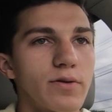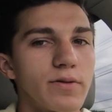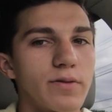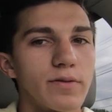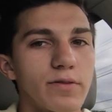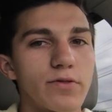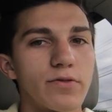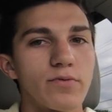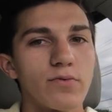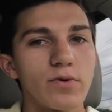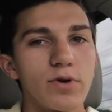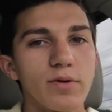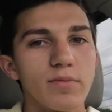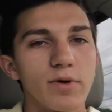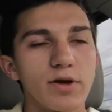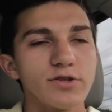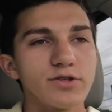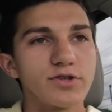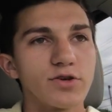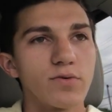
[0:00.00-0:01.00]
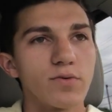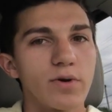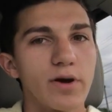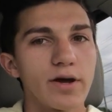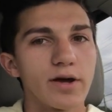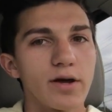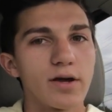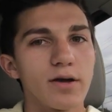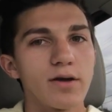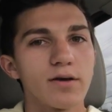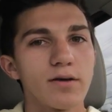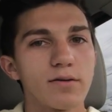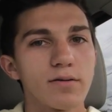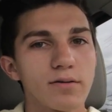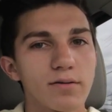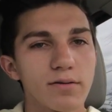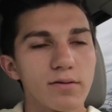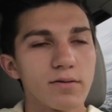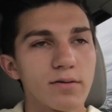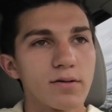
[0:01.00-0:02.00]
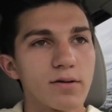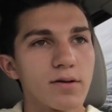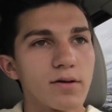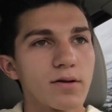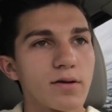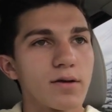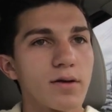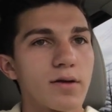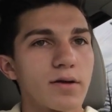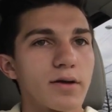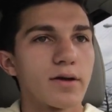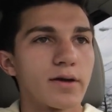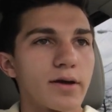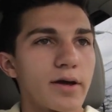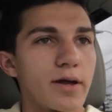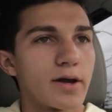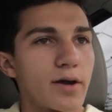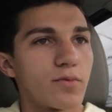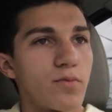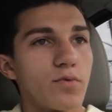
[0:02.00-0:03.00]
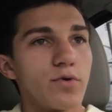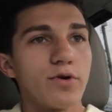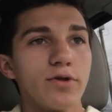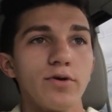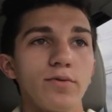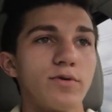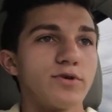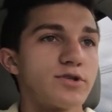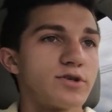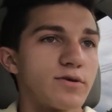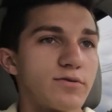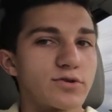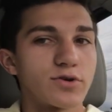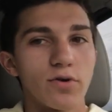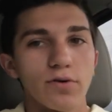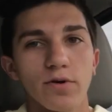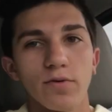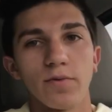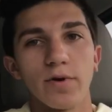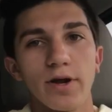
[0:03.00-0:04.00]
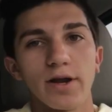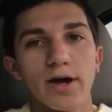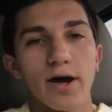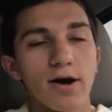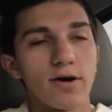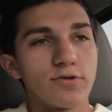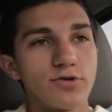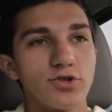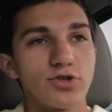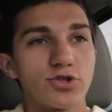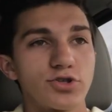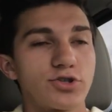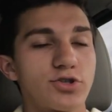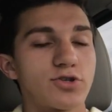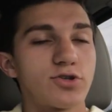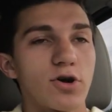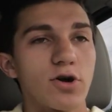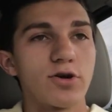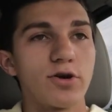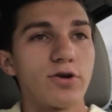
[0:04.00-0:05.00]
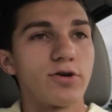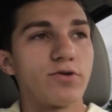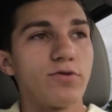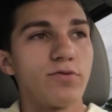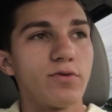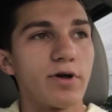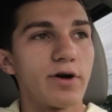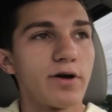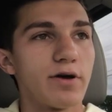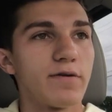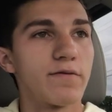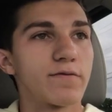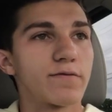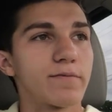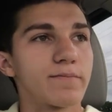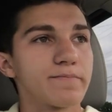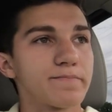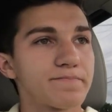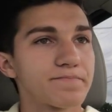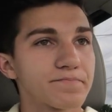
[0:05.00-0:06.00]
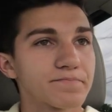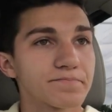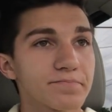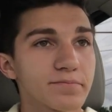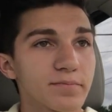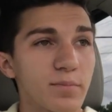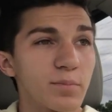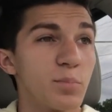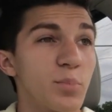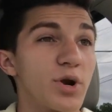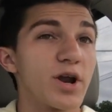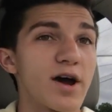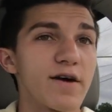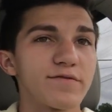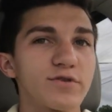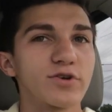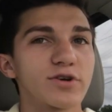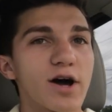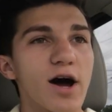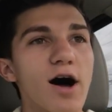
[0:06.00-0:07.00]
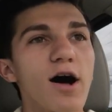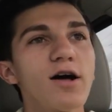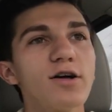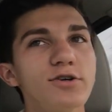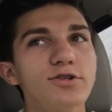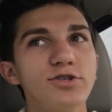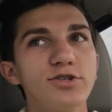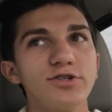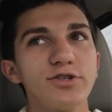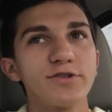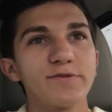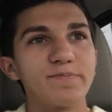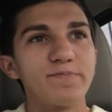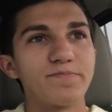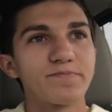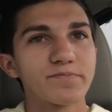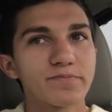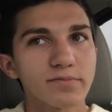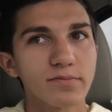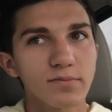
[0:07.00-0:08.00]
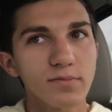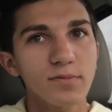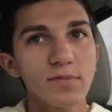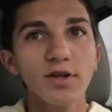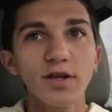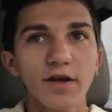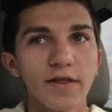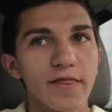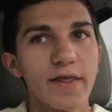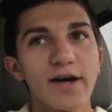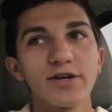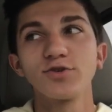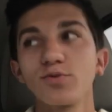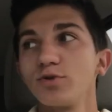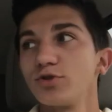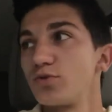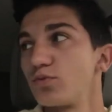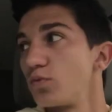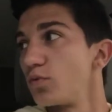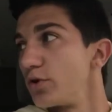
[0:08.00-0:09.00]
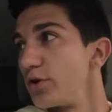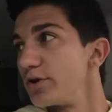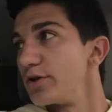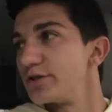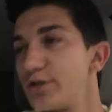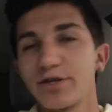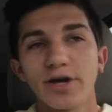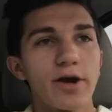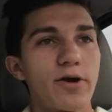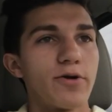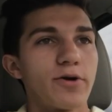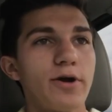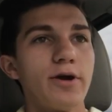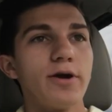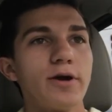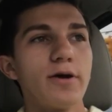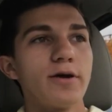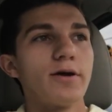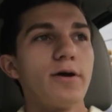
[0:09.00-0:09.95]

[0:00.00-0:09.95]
and 3 months away, and I really wish I was going away now, just start a new life. But after college, that's what's really scary.